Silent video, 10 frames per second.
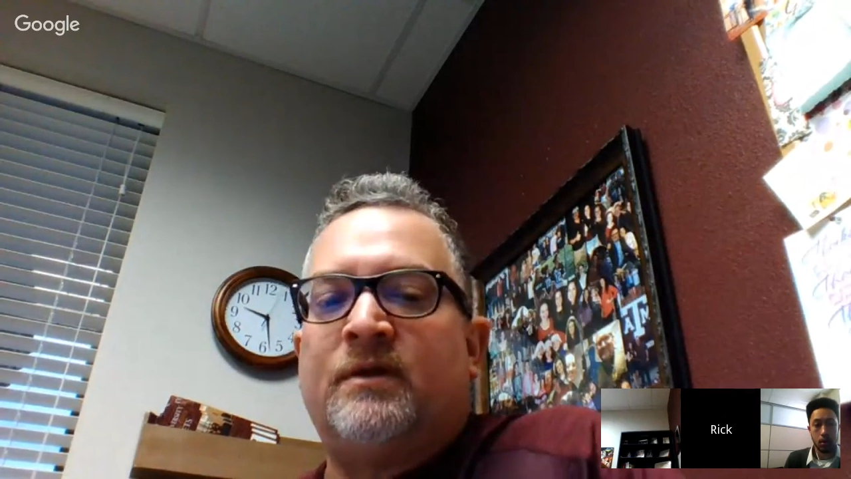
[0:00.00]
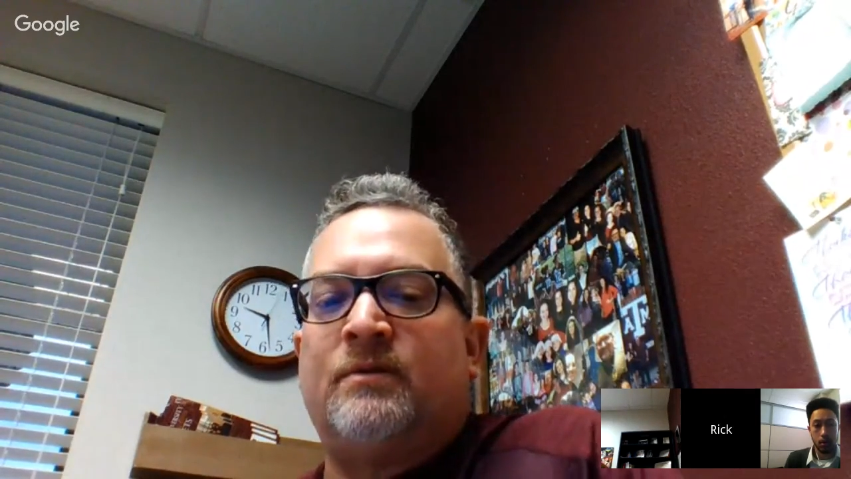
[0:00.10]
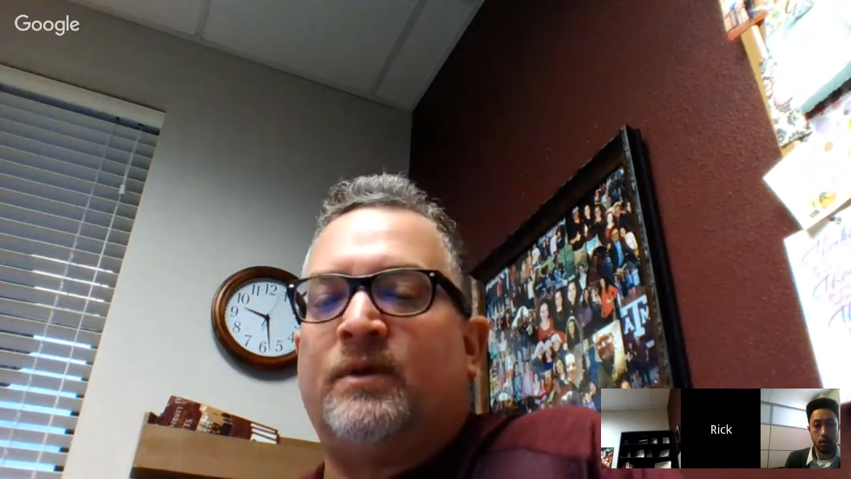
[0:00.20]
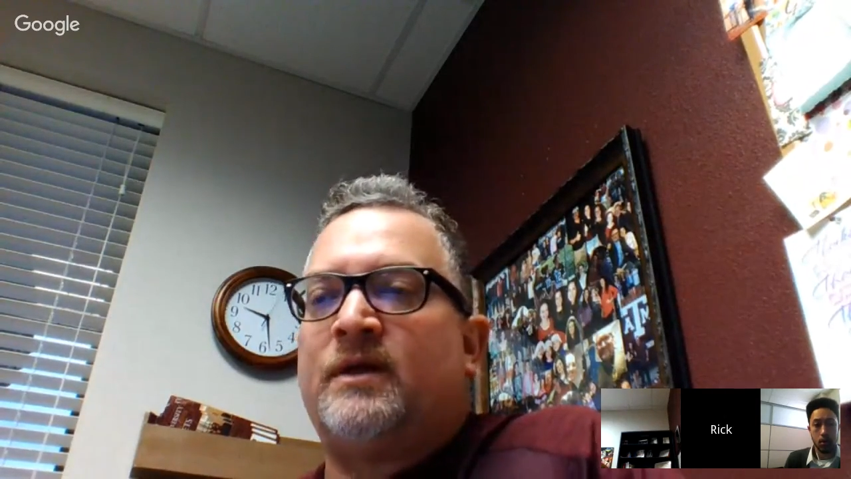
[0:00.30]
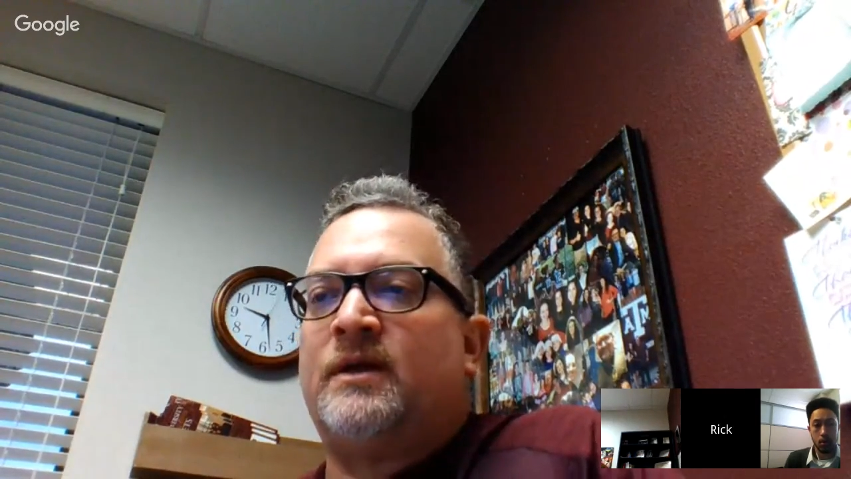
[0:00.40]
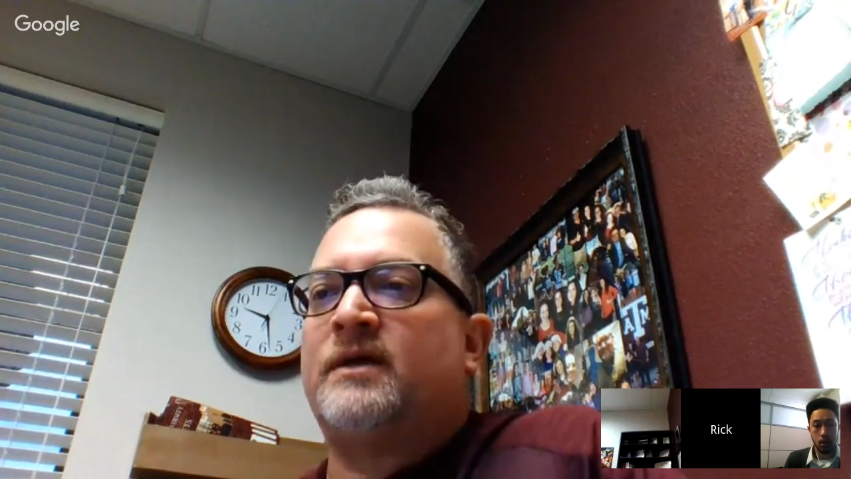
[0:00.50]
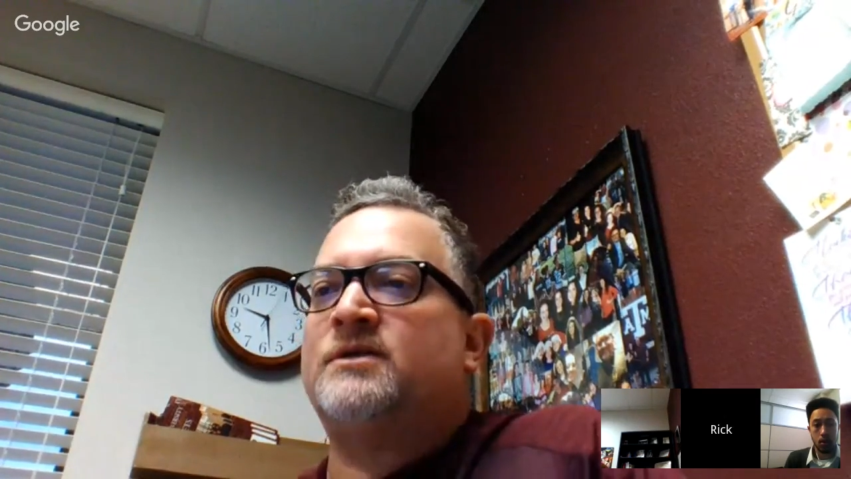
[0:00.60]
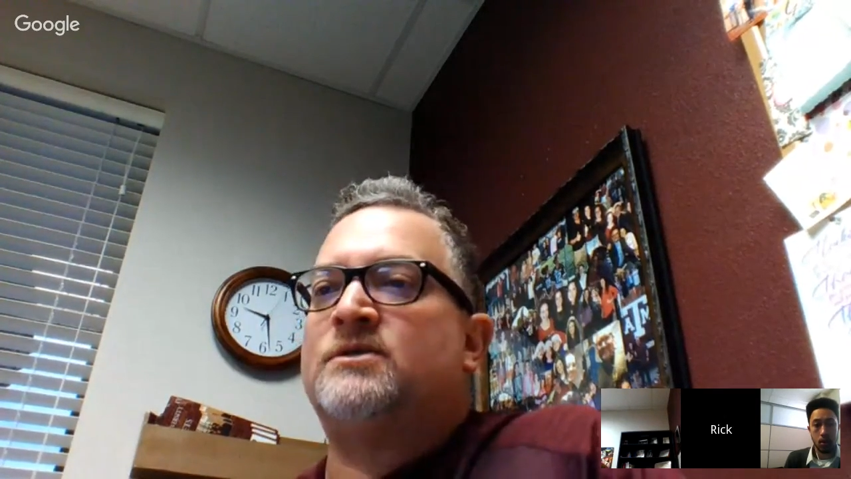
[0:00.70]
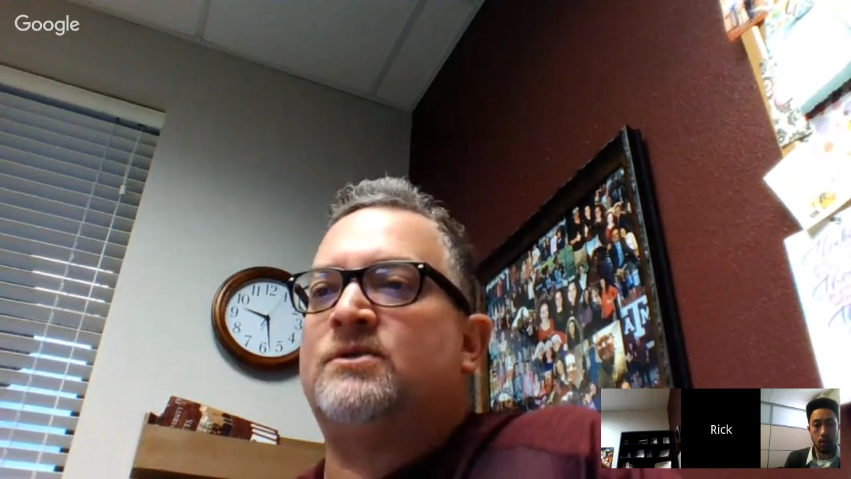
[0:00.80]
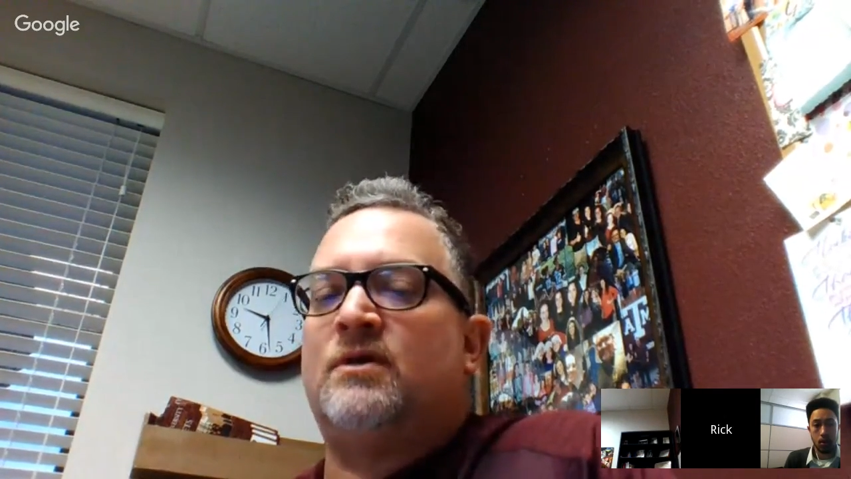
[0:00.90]
and I can
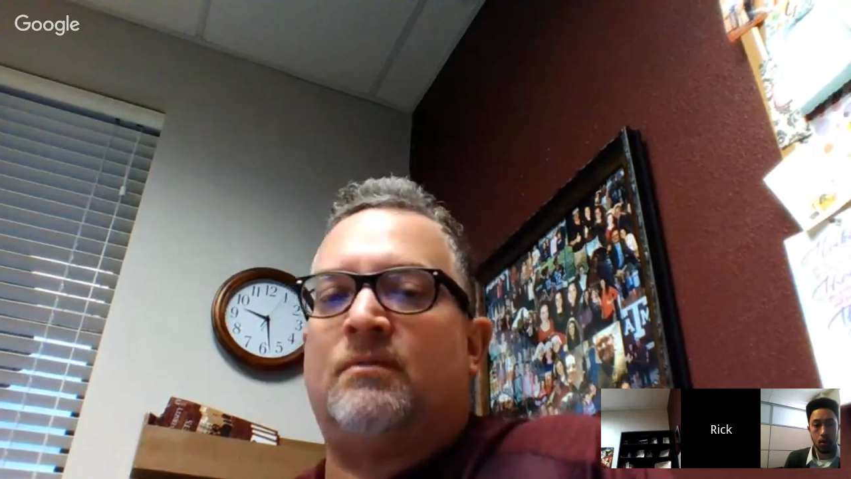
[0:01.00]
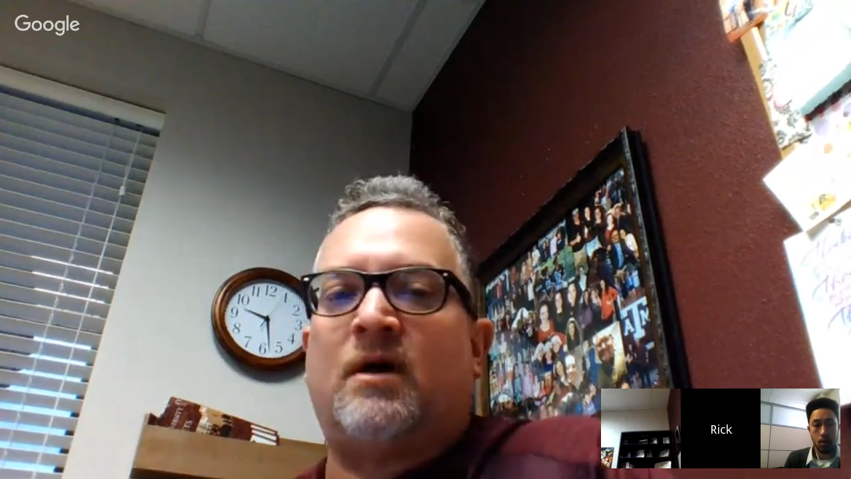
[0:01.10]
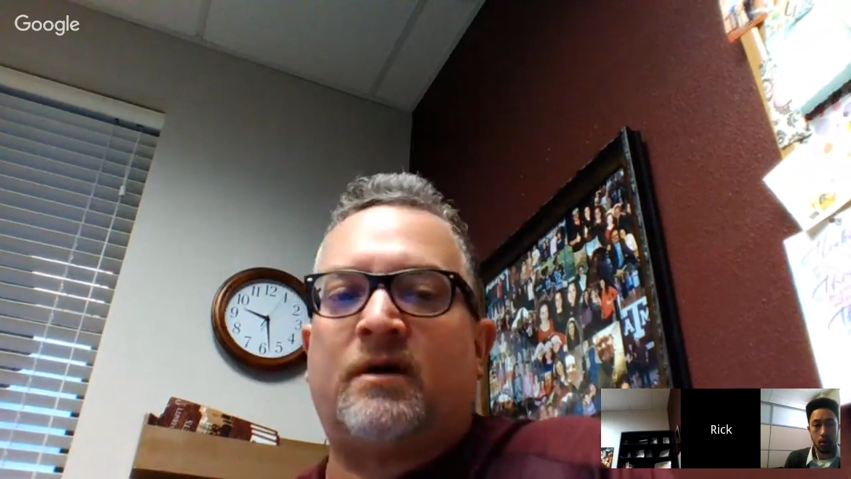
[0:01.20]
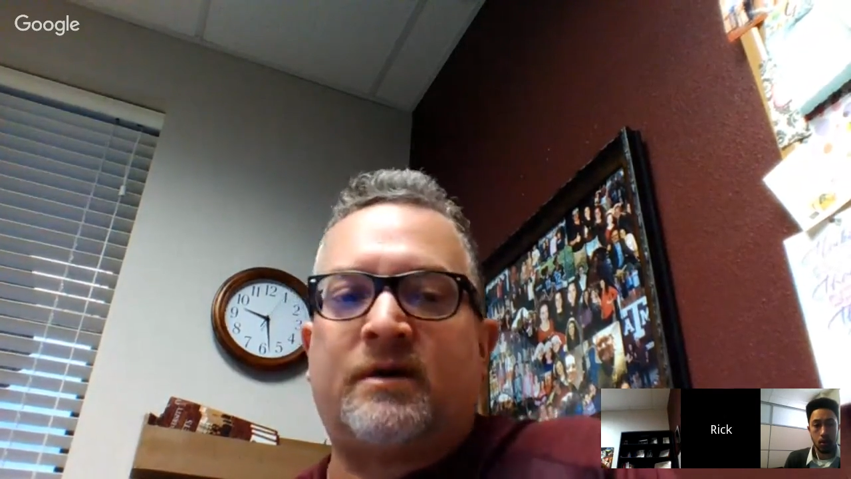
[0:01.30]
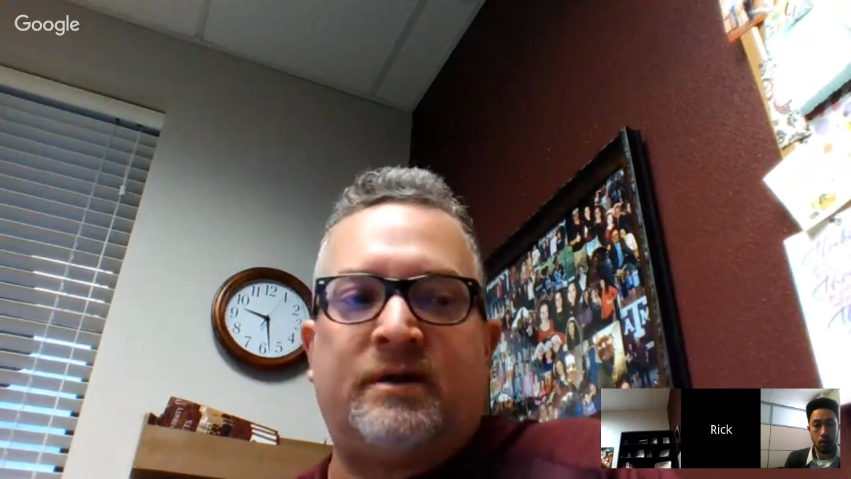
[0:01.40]
just do a mock